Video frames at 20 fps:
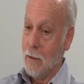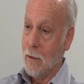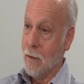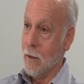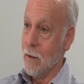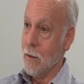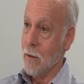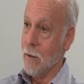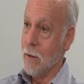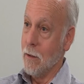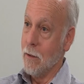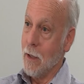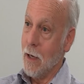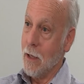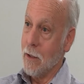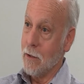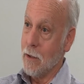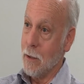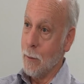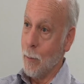than the
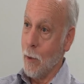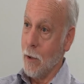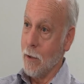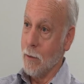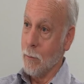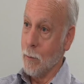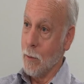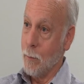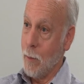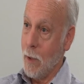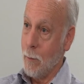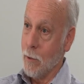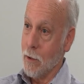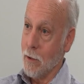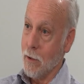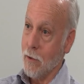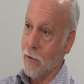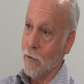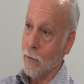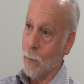non-Tea Party
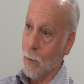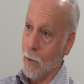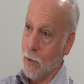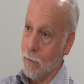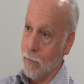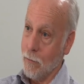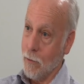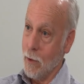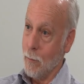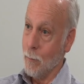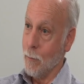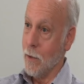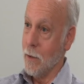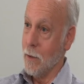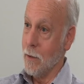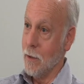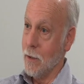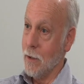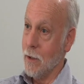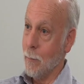Republicans were from
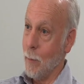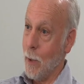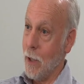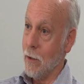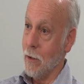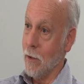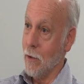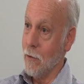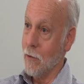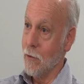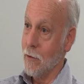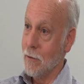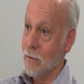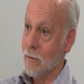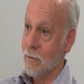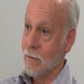the independents.